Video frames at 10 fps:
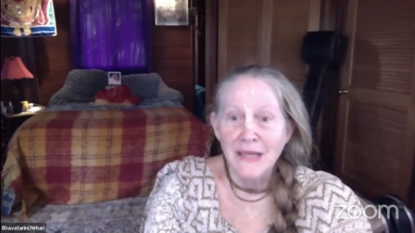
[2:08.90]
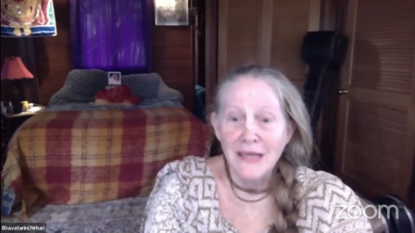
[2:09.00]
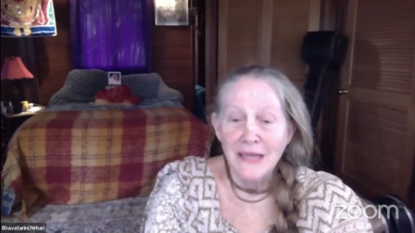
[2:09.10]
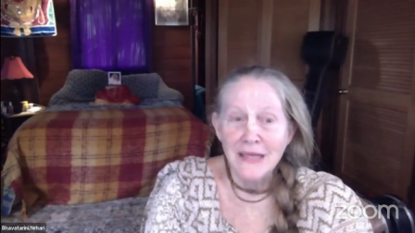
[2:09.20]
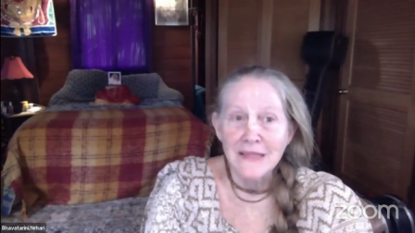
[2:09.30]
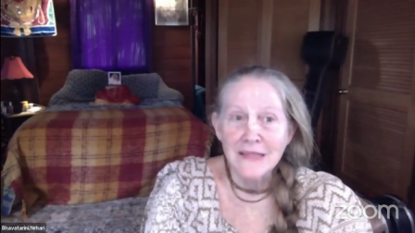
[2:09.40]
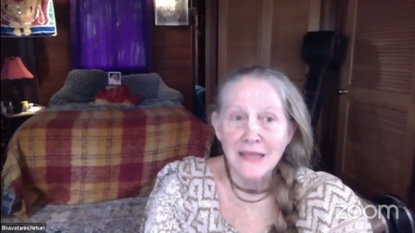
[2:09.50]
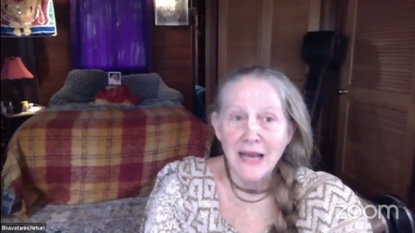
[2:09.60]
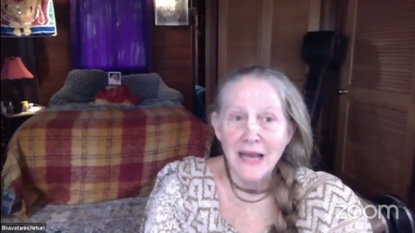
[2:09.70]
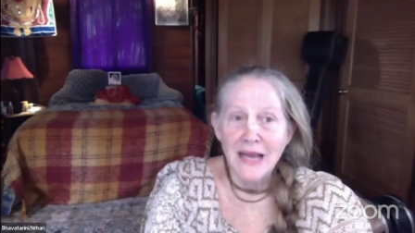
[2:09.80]
is
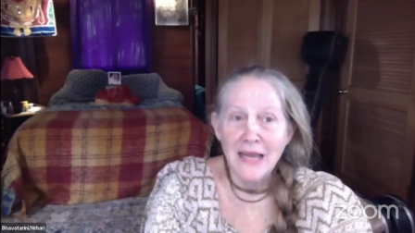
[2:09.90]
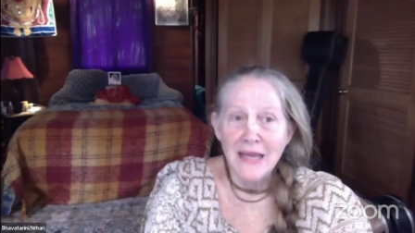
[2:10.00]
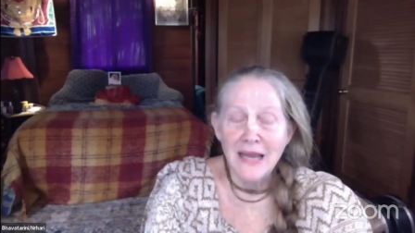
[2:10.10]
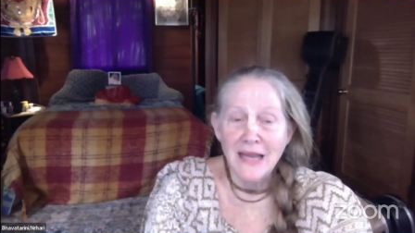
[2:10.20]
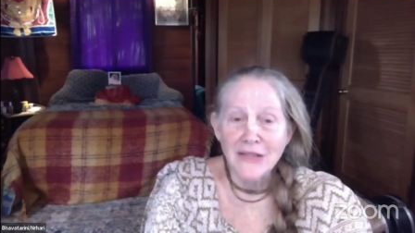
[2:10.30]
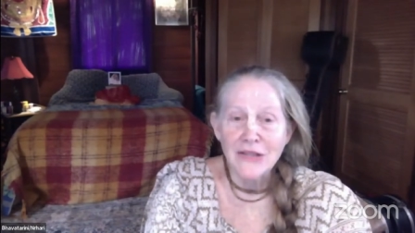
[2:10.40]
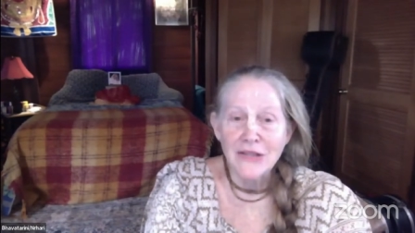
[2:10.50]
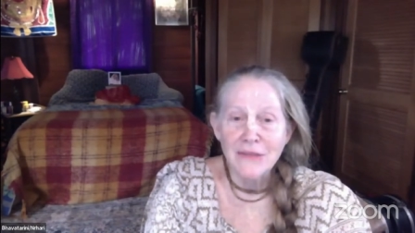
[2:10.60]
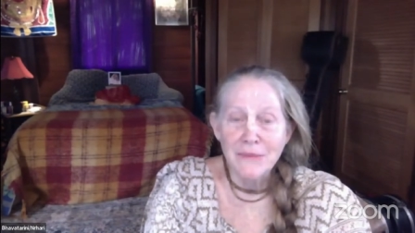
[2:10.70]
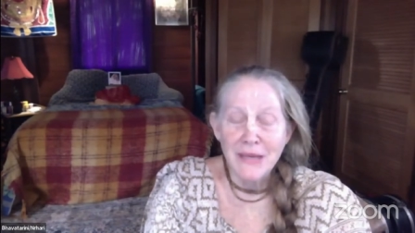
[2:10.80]
I
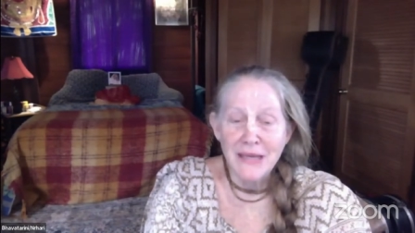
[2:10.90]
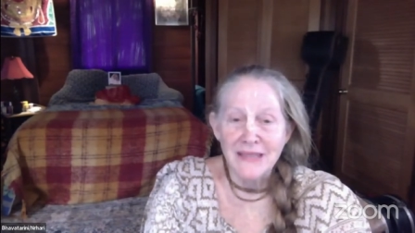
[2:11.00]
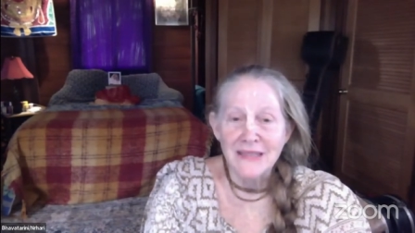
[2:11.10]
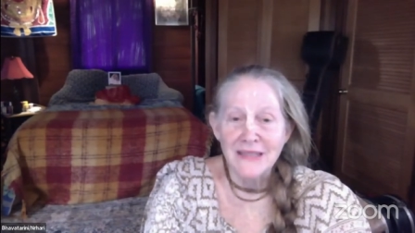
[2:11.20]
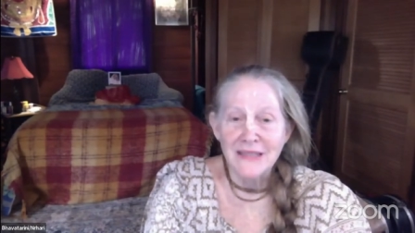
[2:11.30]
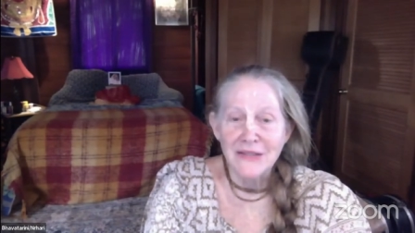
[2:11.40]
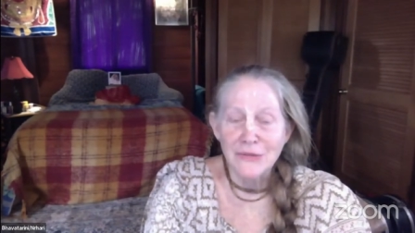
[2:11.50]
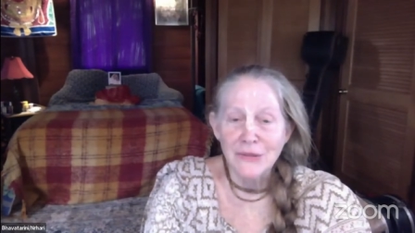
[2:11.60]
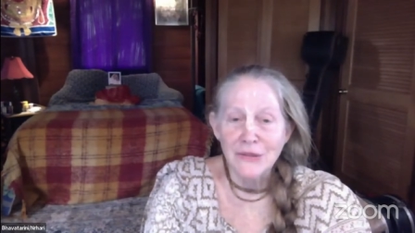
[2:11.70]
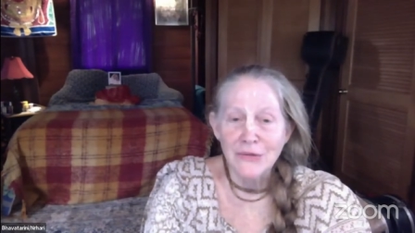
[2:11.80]
actually met
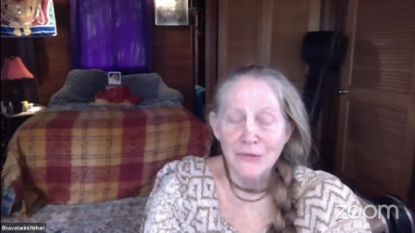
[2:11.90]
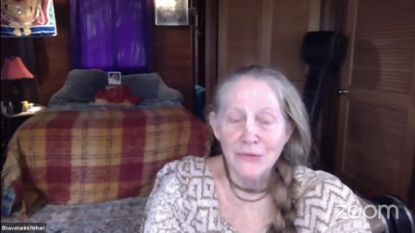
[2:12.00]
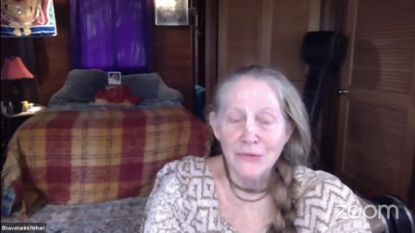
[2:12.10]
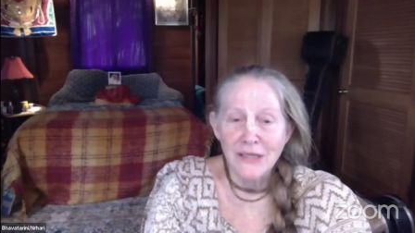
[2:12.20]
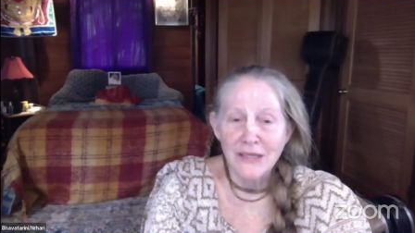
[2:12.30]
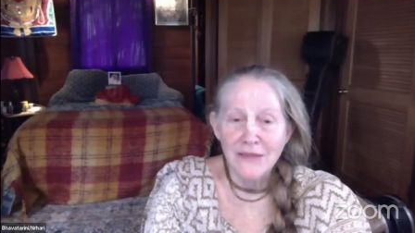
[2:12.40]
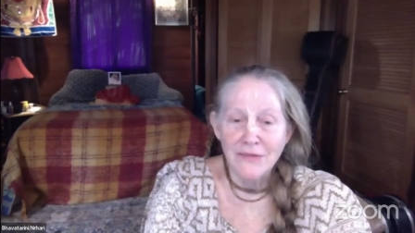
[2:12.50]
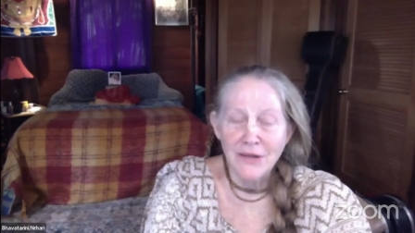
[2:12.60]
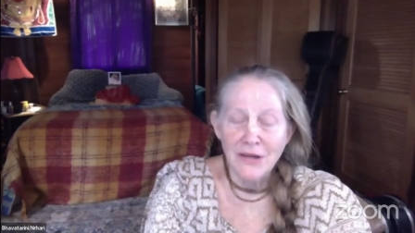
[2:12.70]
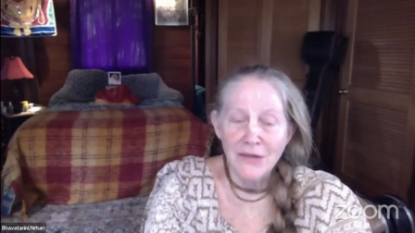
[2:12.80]
Srila Gurudev
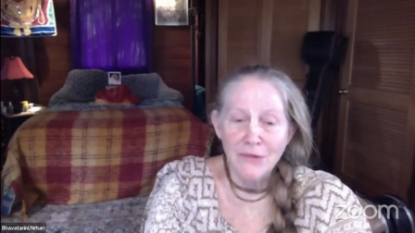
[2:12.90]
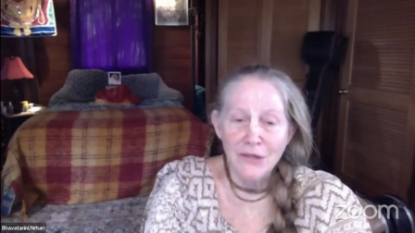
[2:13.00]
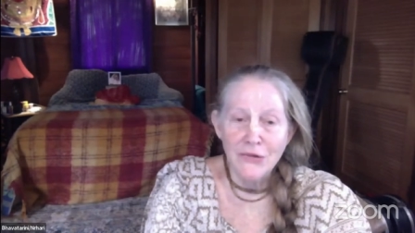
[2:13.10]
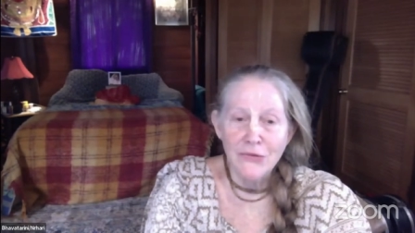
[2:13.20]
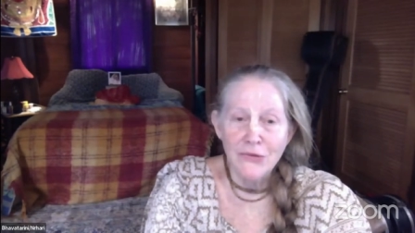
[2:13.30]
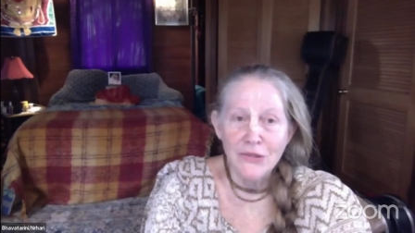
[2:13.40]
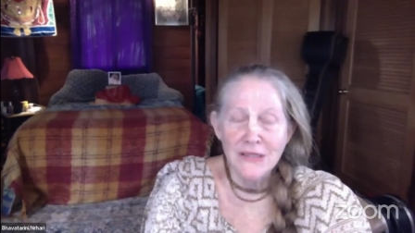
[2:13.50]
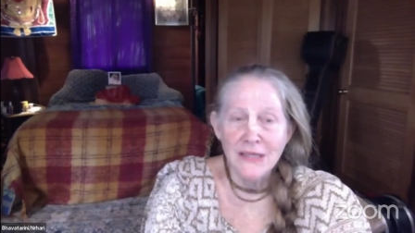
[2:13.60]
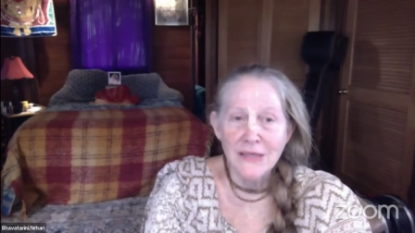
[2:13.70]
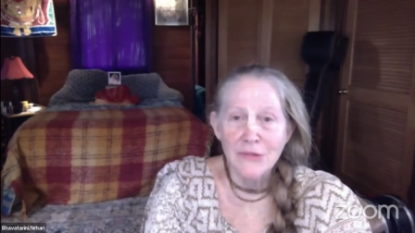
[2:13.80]
on what you could
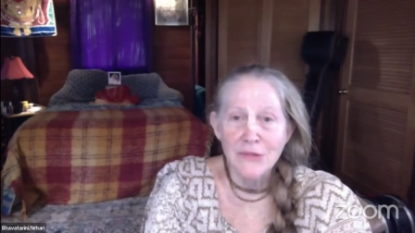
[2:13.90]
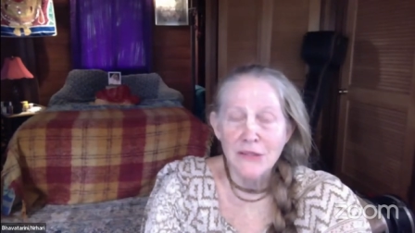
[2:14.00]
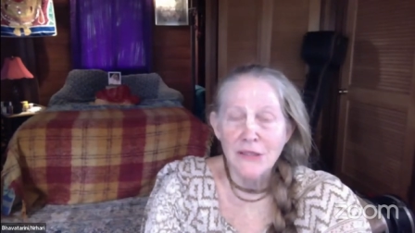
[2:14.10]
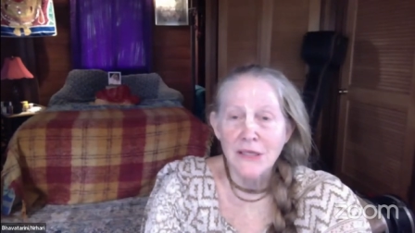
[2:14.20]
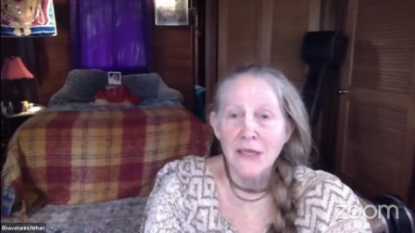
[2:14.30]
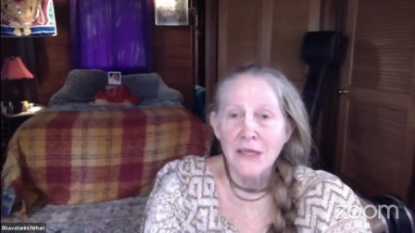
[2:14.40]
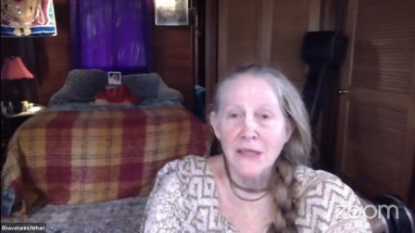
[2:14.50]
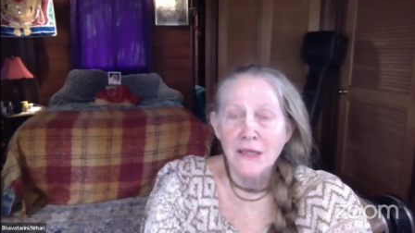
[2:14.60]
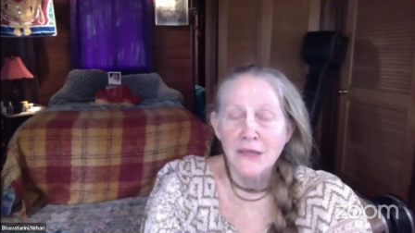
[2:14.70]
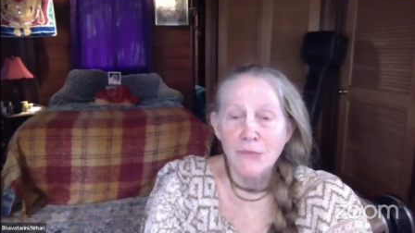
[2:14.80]
say was
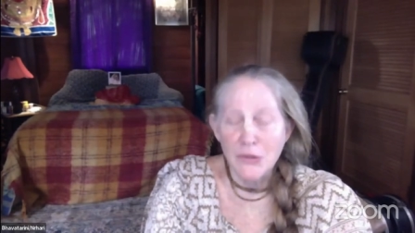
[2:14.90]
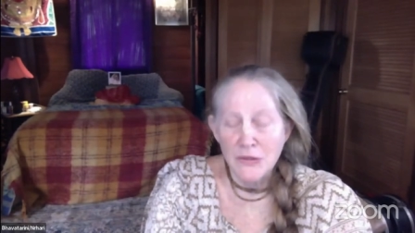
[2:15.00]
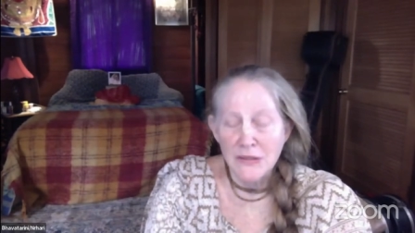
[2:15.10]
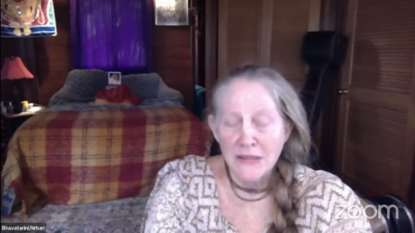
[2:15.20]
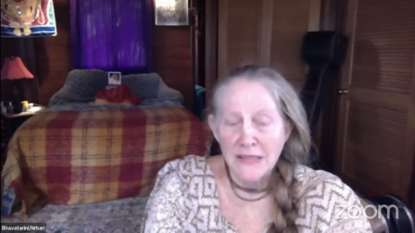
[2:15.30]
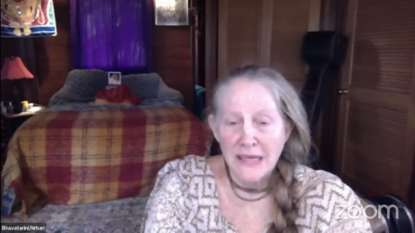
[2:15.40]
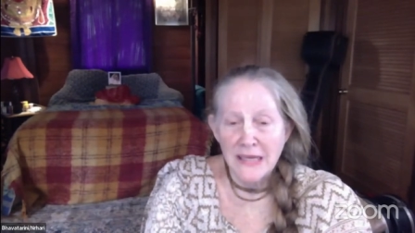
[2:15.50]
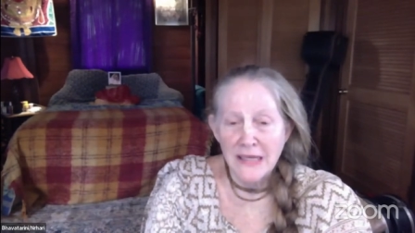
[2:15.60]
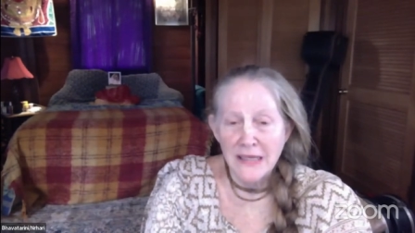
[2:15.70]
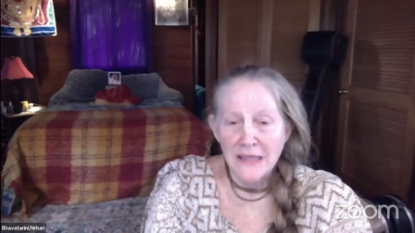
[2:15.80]
the worst
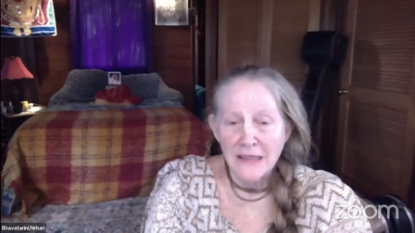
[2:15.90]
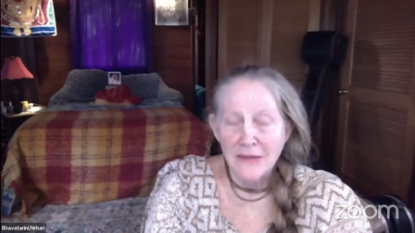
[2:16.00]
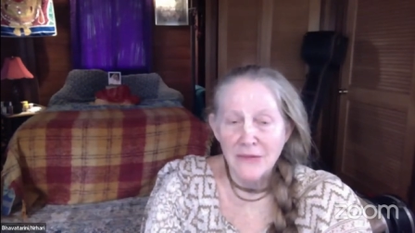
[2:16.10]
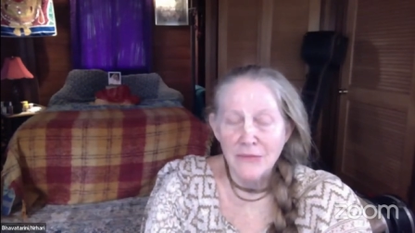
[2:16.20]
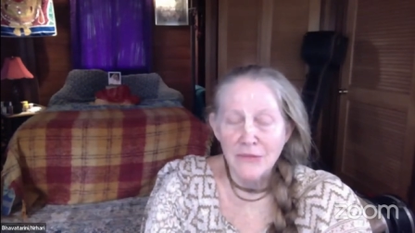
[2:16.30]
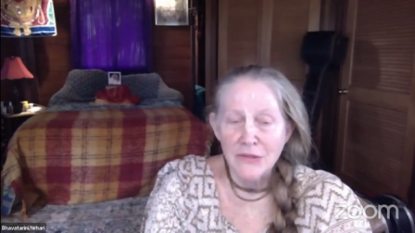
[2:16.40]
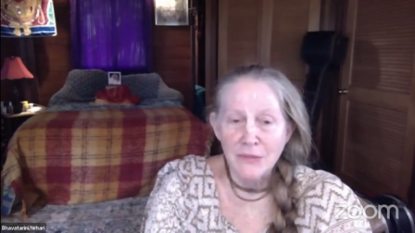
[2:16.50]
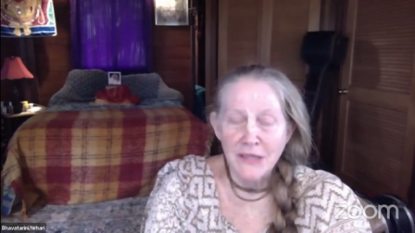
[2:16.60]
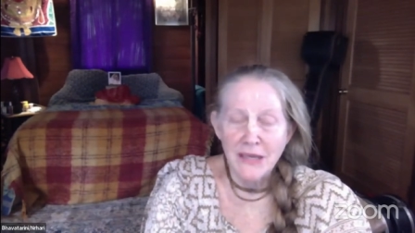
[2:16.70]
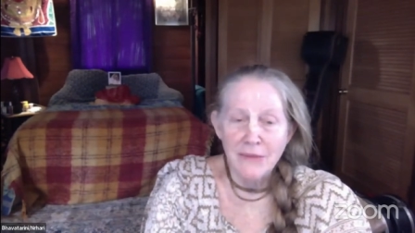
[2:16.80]
day, which
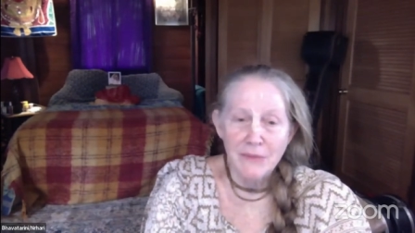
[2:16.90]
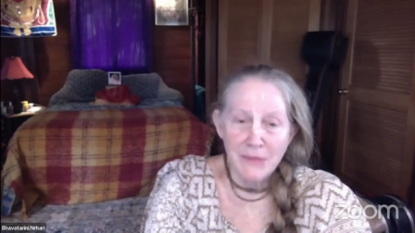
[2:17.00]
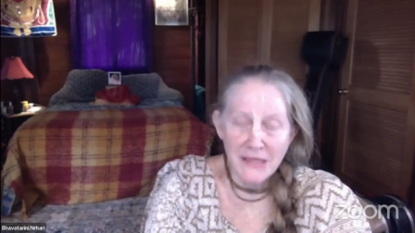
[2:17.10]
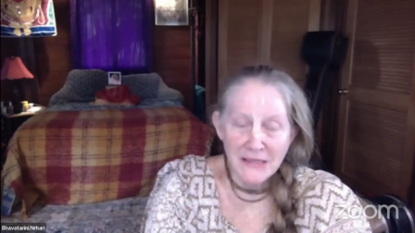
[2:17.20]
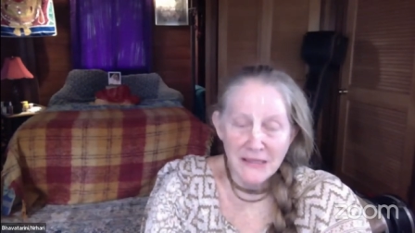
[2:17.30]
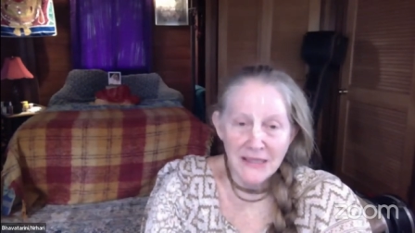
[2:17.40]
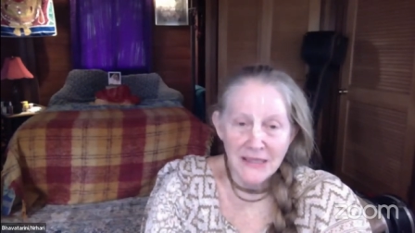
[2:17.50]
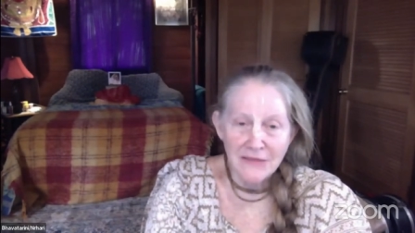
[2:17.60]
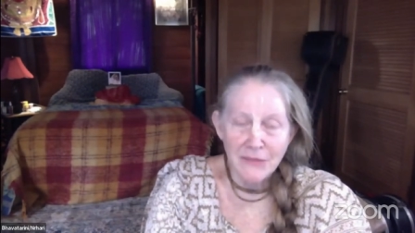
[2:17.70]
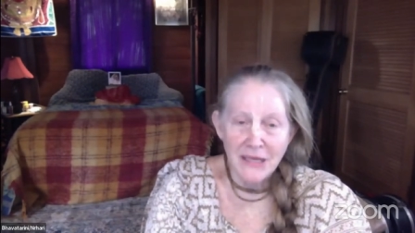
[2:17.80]
became the best day
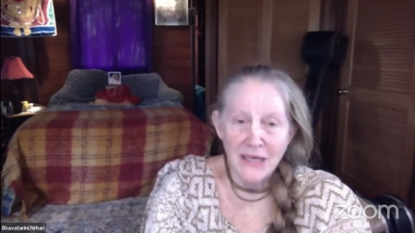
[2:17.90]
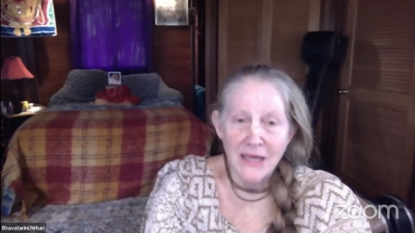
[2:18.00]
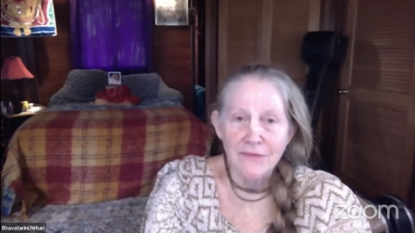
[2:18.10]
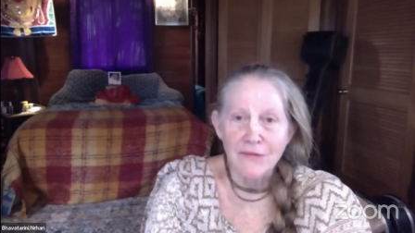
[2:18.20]
of my life.